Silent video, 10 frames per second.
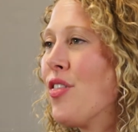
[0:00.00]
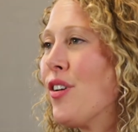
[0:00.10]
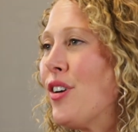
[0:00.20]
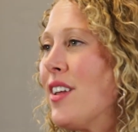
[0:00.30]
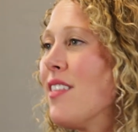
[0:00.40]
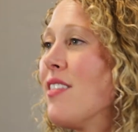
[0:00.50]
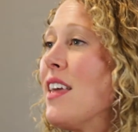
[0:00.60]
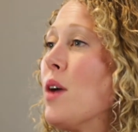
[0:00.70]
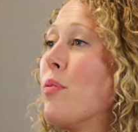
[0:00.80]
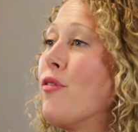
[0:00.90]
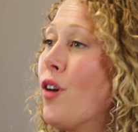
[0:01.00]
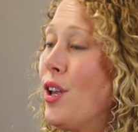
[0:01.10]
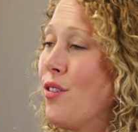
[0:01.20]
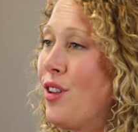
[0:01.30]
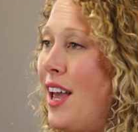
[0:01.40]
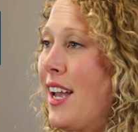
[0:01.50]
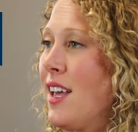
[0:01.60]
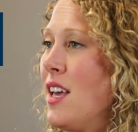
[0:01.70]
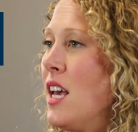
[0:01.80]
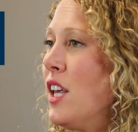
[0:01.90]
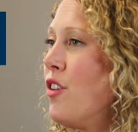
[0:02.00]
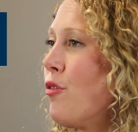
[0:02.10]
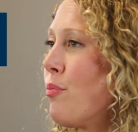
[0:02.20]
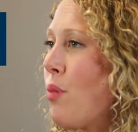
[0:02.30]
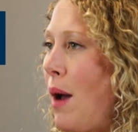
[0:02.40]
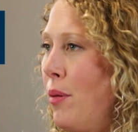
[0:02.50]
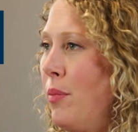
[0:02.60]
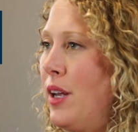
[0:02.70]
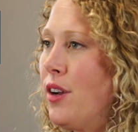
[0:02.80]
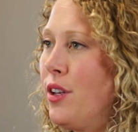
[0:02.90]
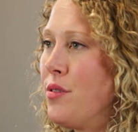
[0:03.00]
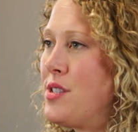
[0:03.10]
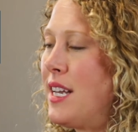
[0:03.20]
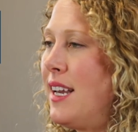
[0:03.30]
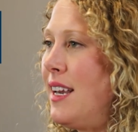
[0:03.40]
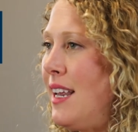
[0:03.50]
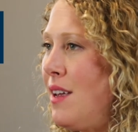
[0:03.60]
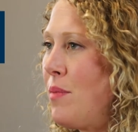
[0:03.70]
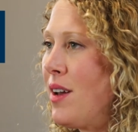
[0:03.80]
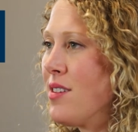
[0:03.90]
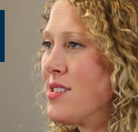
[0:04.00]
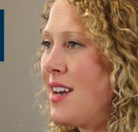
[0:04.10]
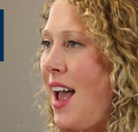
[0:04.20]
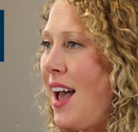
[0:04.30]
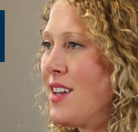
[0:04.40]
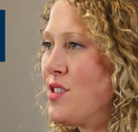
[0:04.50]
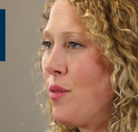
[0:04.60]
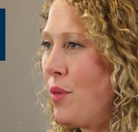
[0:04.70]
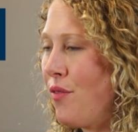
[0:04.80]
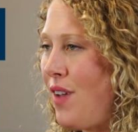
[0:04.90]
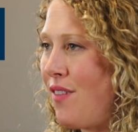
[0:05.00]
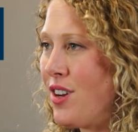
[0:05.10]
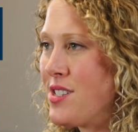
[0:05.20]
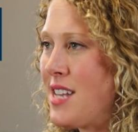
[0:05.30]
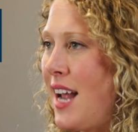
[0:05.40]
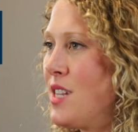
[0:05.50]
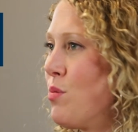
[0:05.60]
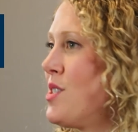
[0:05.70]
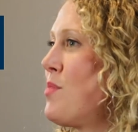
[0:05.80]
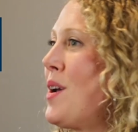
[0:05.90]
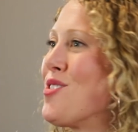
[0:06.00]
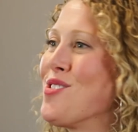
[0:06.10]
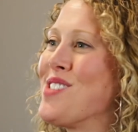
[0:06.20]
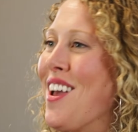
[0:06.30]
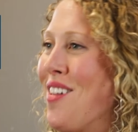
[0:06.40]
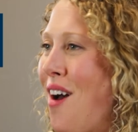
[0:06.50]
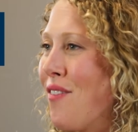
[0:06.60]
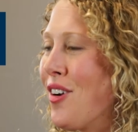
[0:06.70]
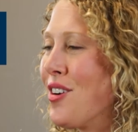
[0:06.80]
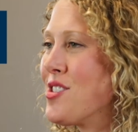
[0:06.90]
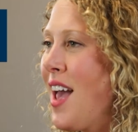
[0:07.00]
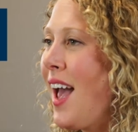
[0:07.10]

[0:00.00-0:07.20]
Third, think before you click. You probably are used to getting emails and ads from your favorite sites with special sale offers,